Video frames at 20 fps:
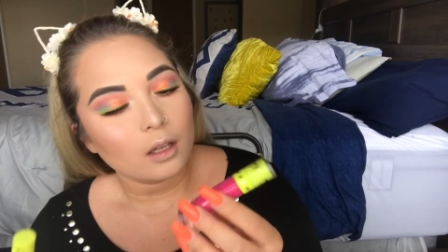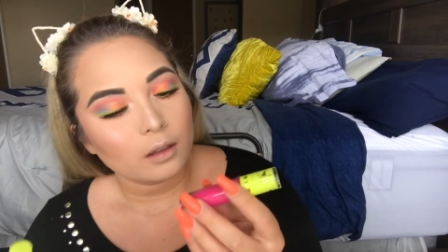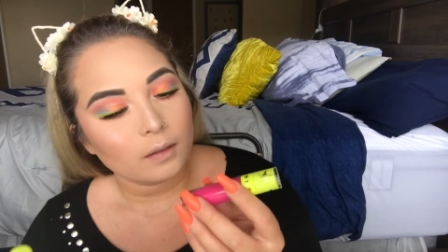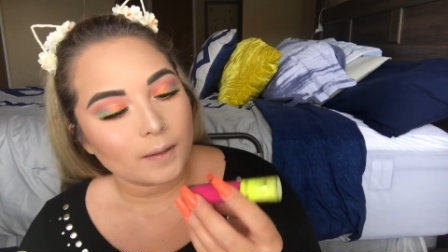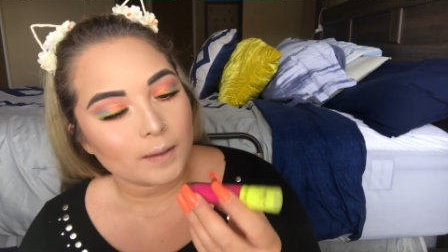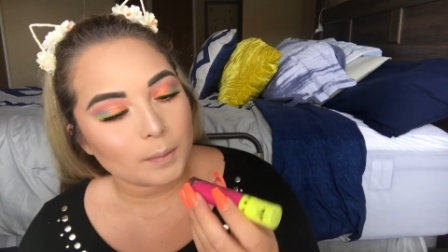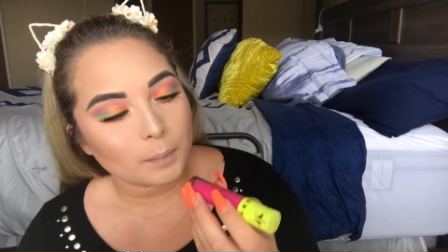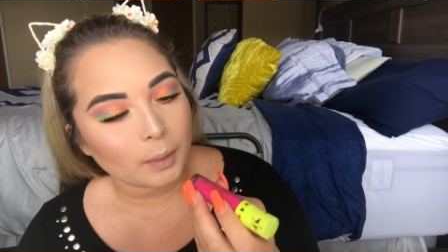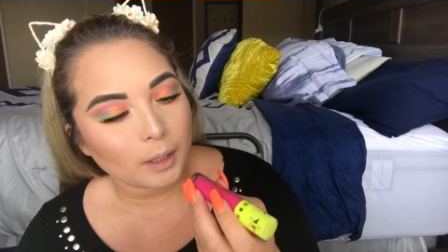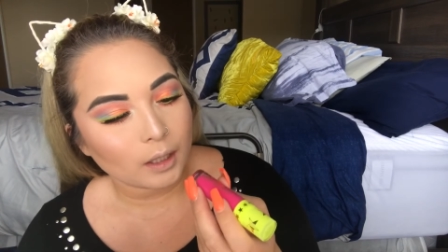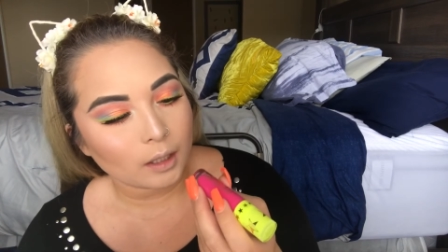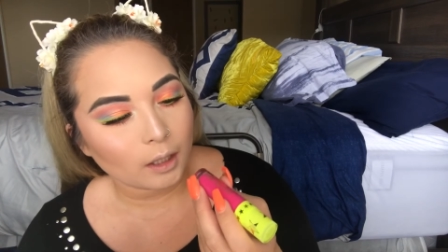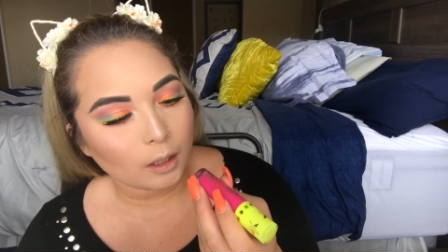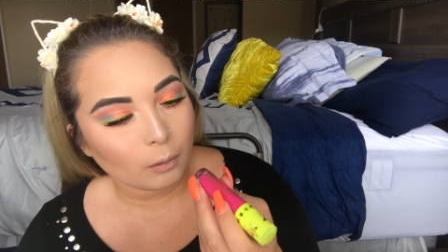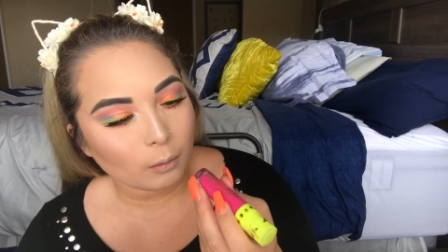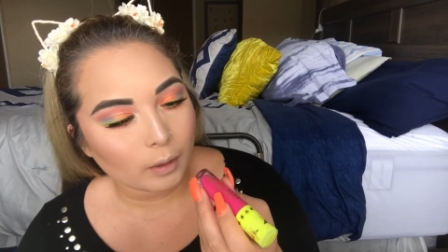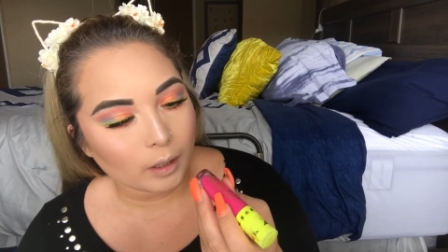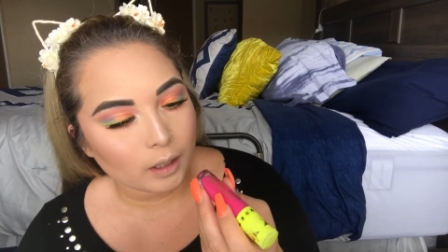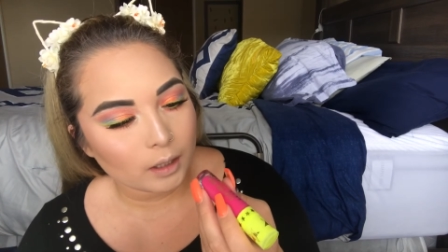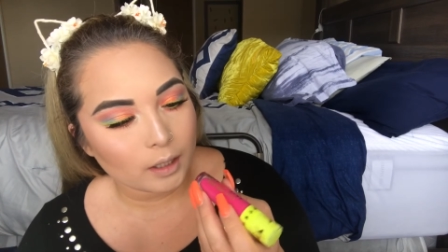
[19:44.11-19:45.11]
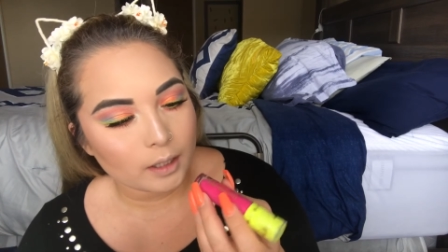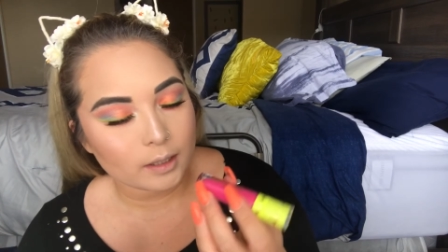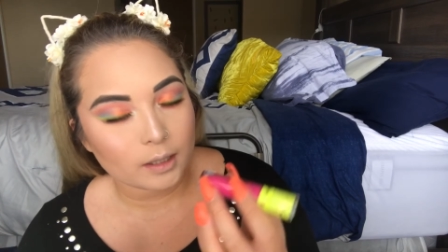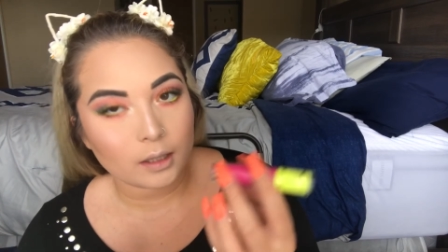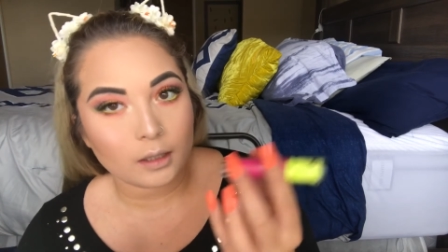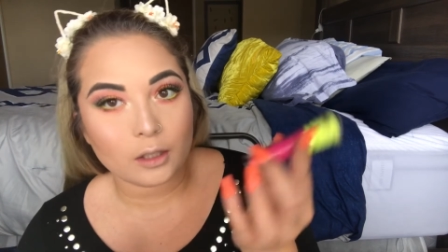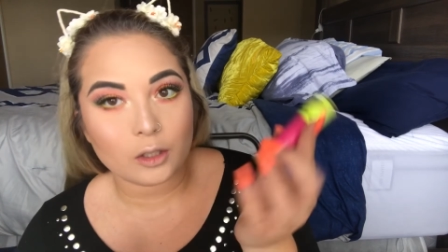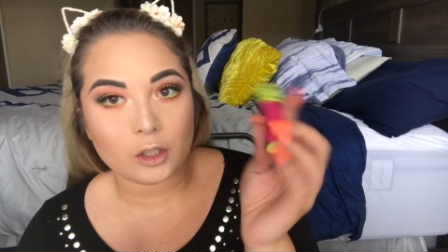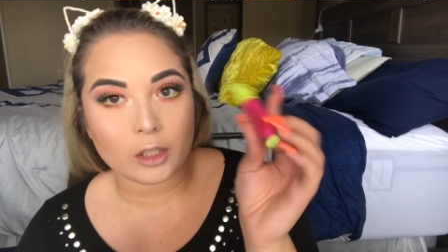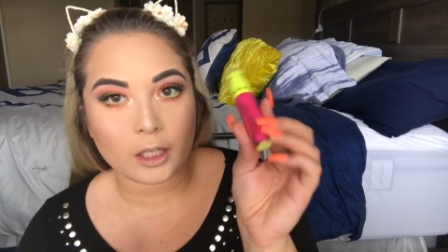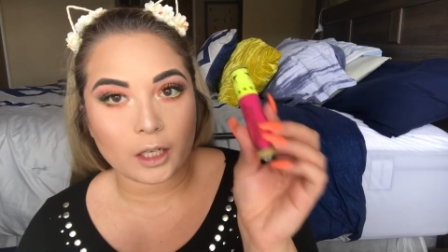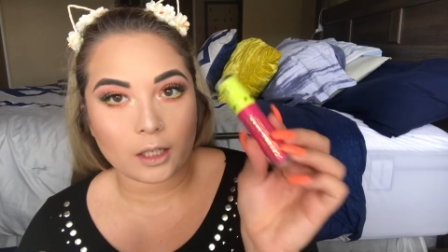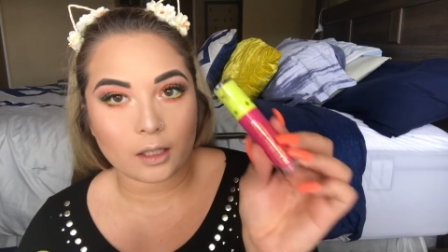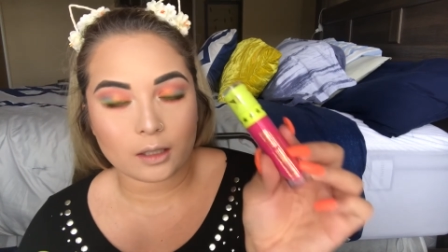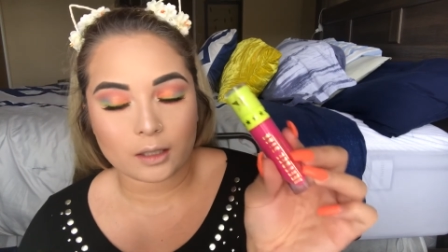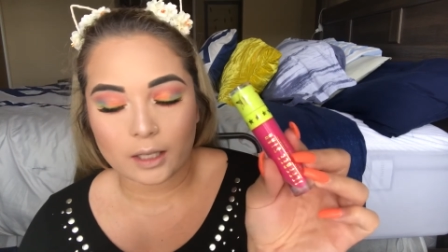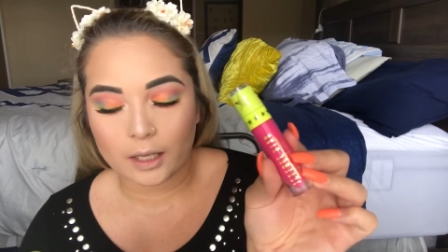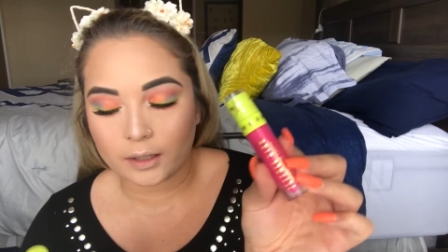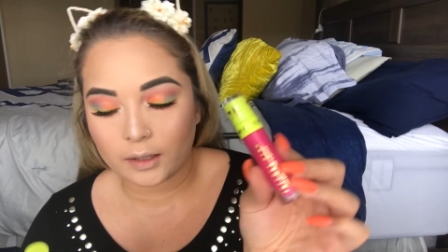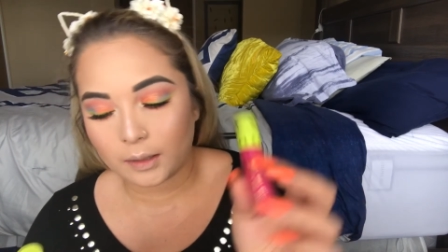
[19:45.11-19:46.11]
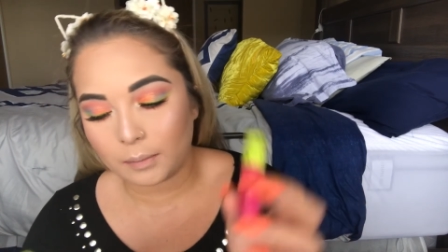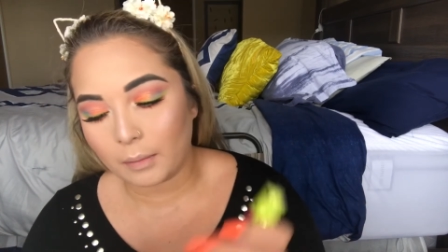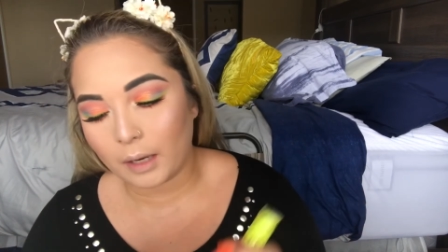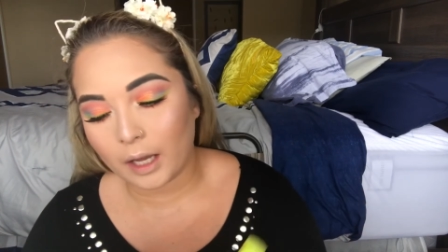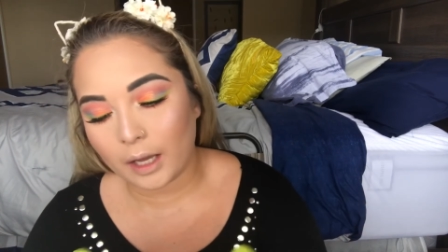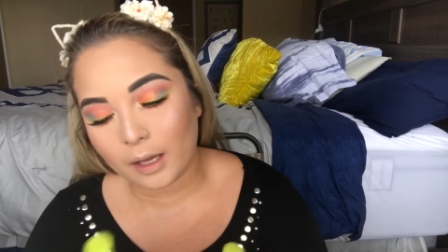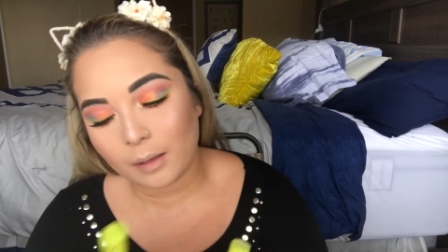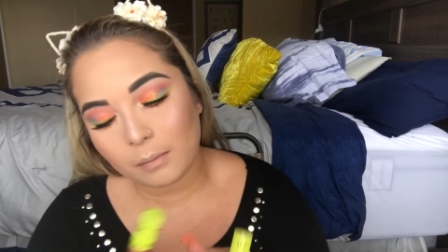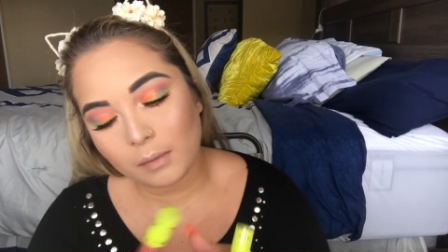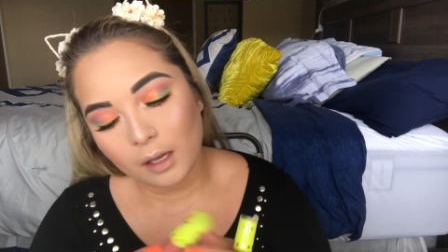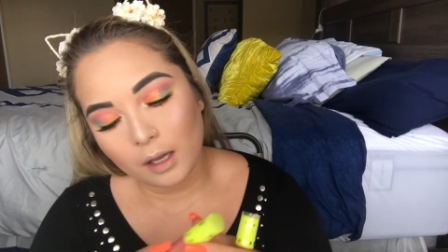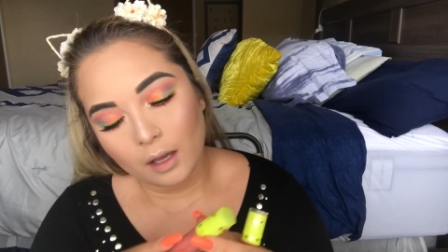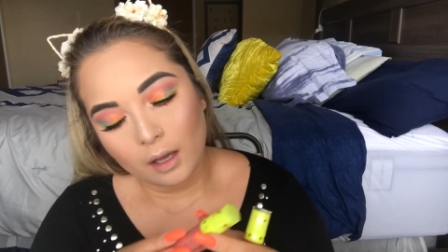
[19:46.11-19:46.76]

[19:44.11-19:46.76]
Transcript: This pinky one is in the shade Yes Ma'am,